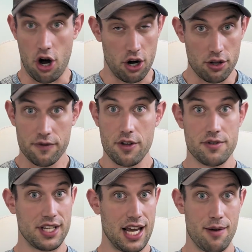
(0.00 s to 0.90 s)
all of
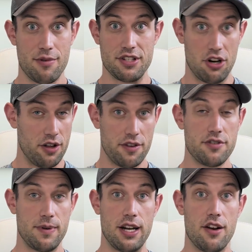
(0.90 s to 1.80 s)
those cameras and all
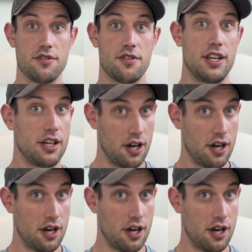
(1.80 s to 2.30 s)
those radars so they